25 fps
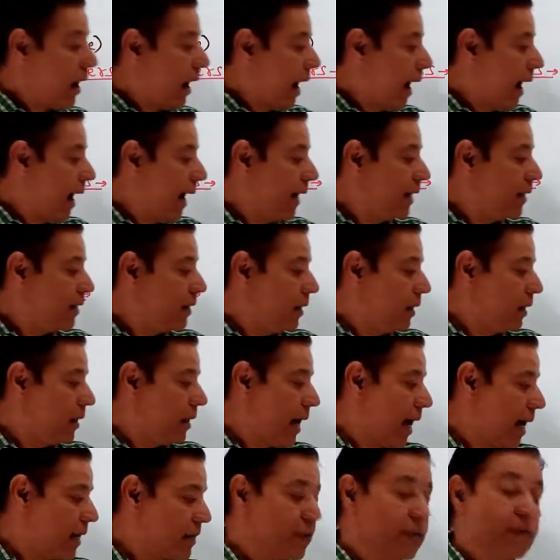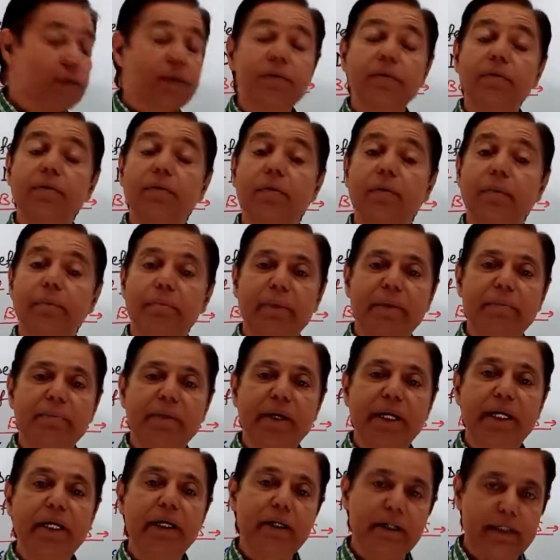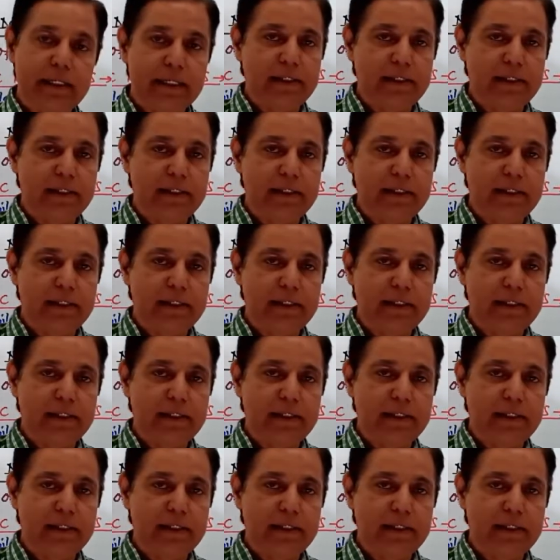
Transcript: and last memory T